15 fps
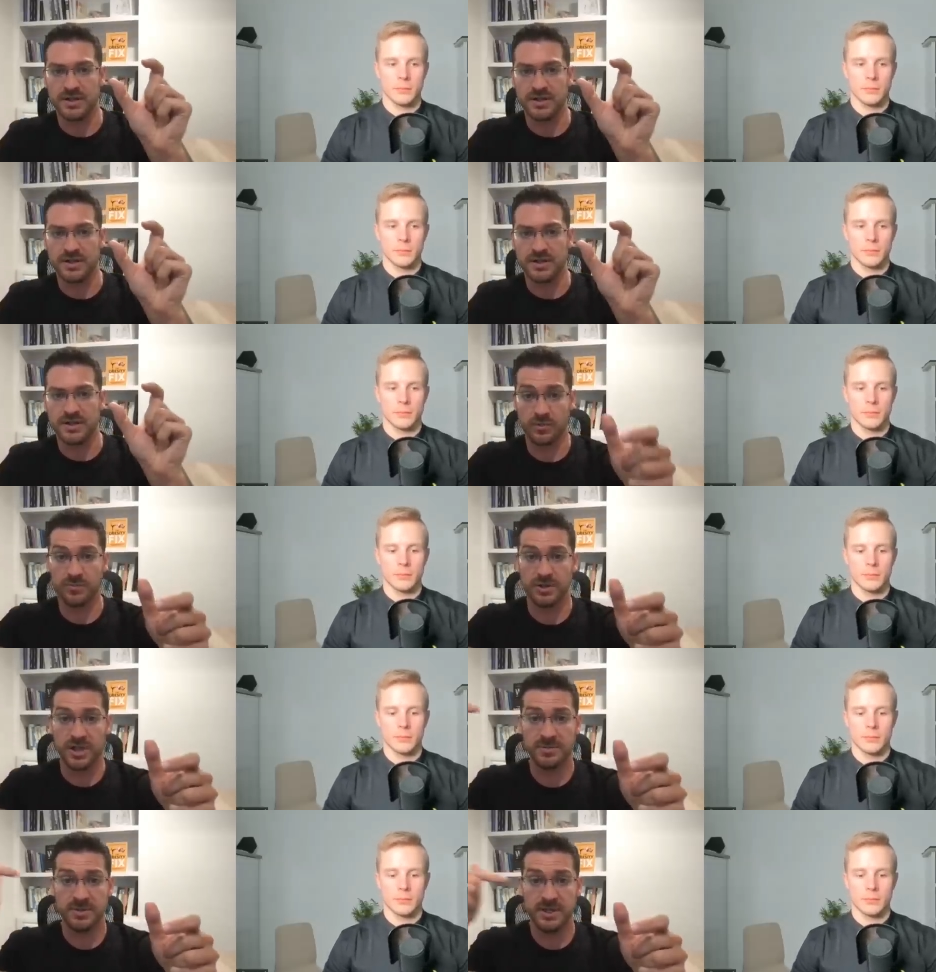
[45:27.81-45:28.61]
Speaker 1: even though
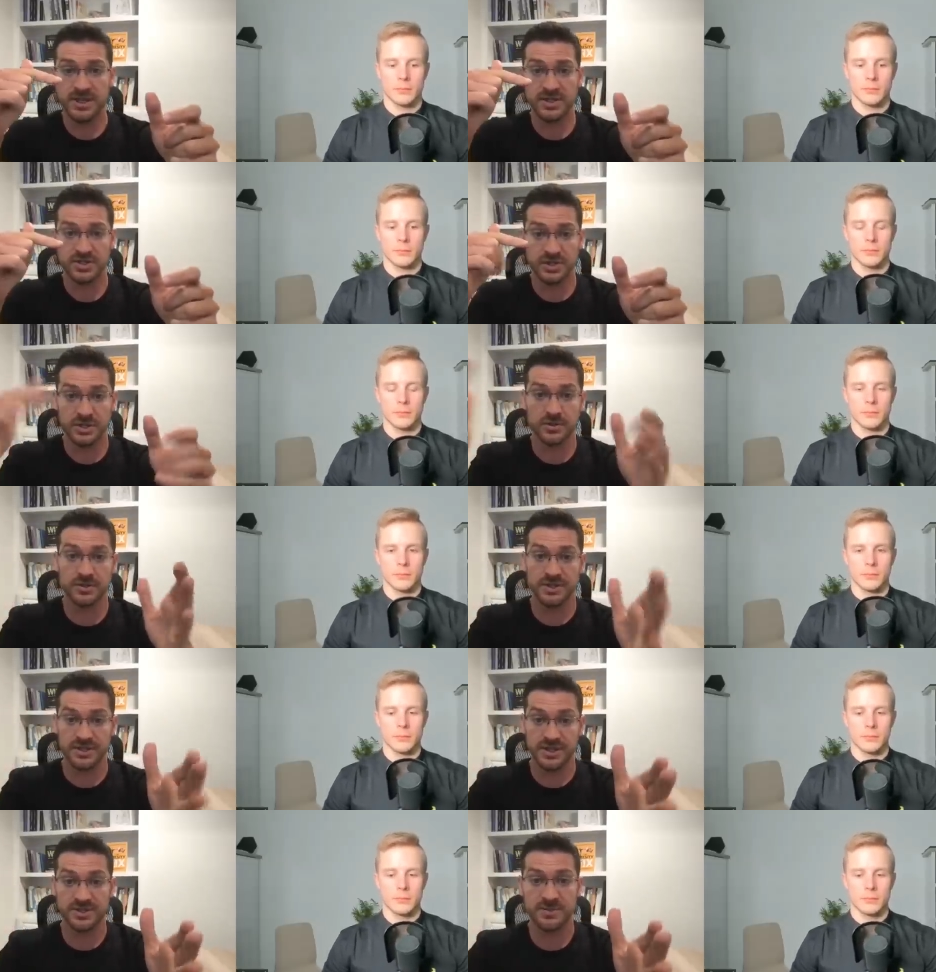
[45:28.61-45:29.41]
blood pH
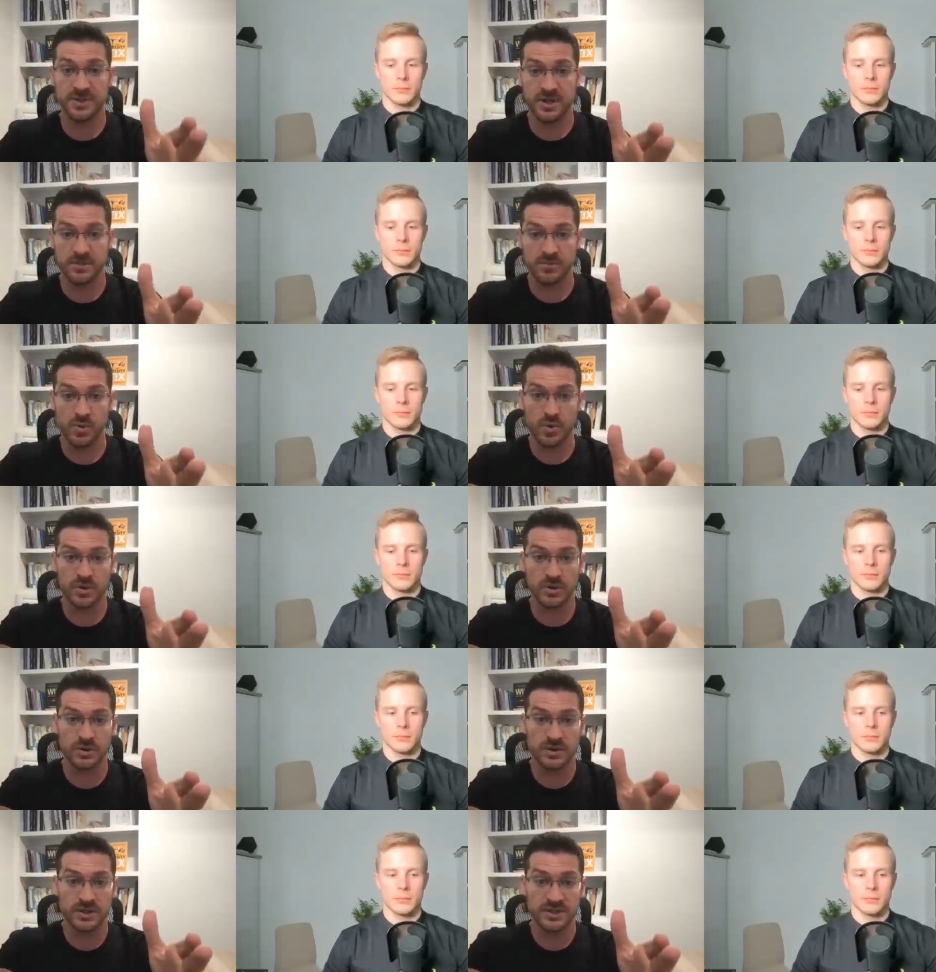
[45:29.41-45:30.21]
literally does become
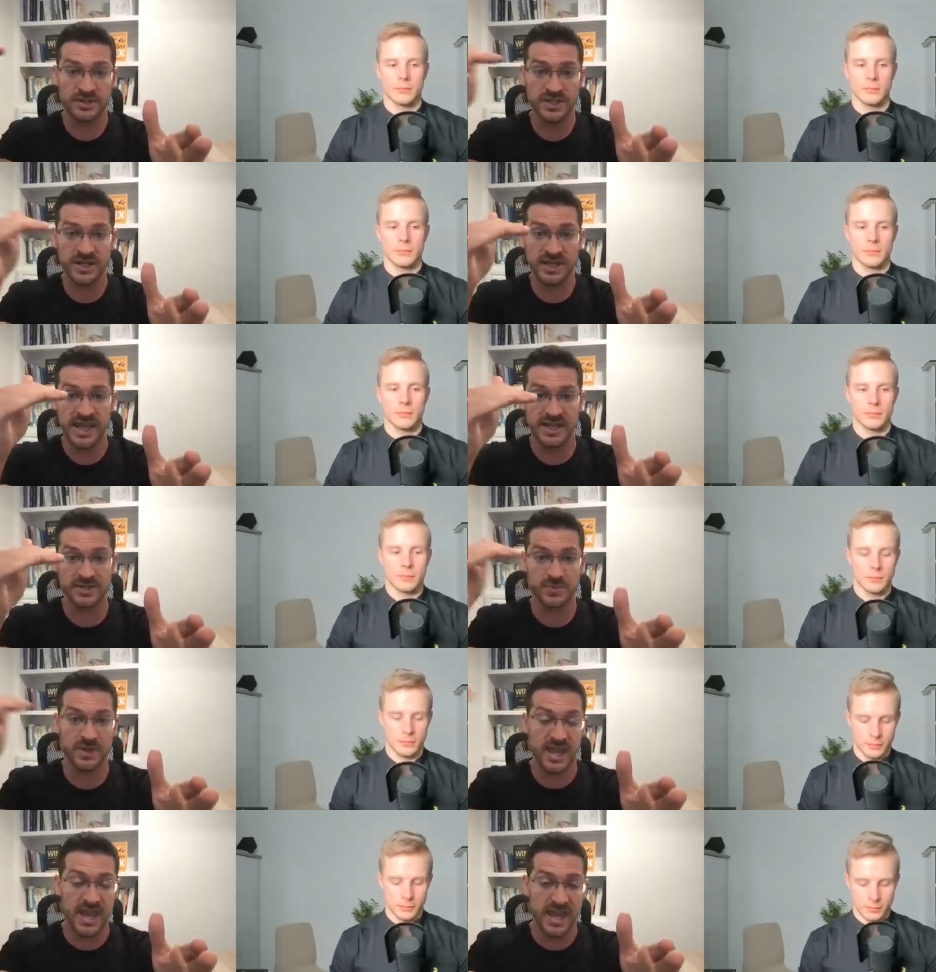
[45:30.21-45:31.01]
more acidic as
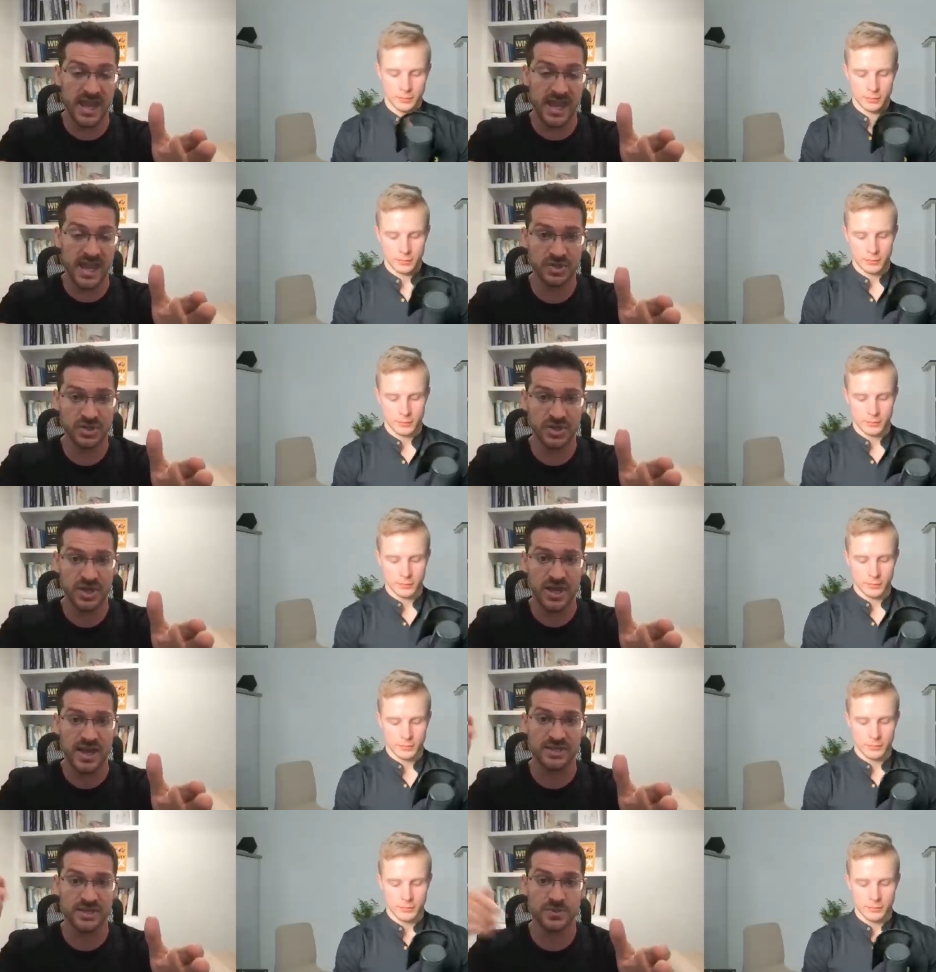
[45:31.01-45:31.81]
we age,
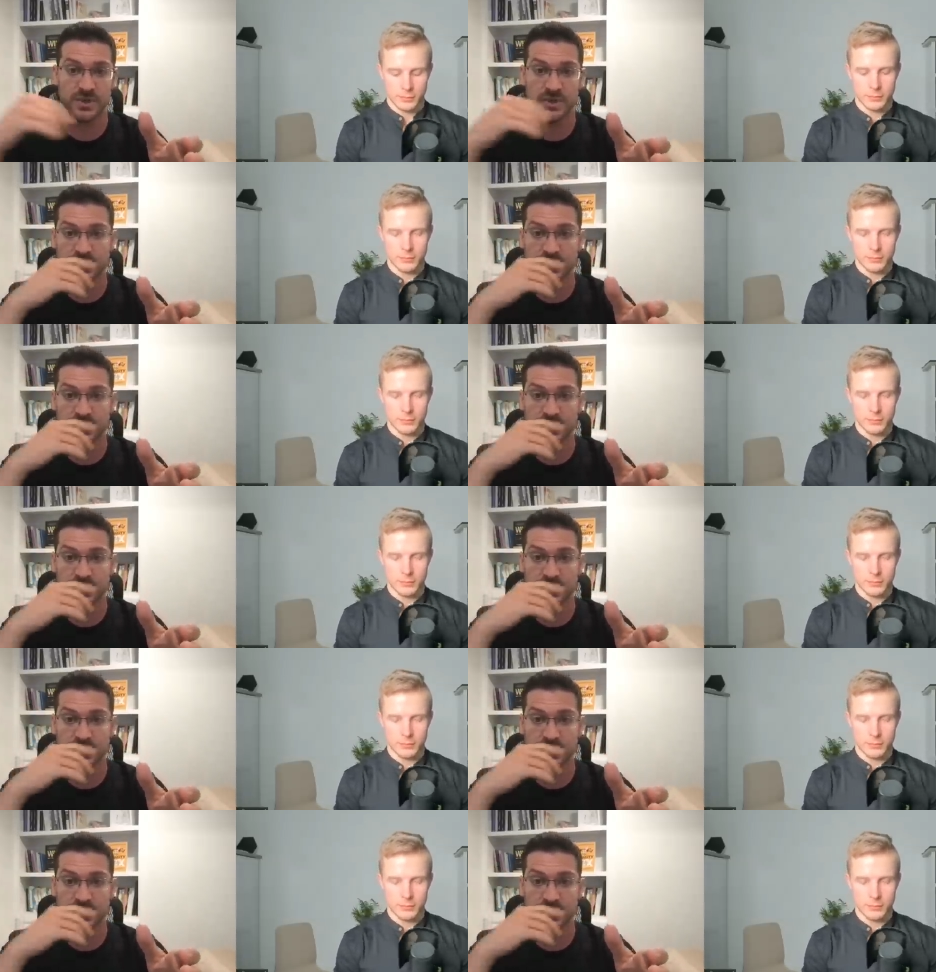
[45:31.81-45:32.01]
as we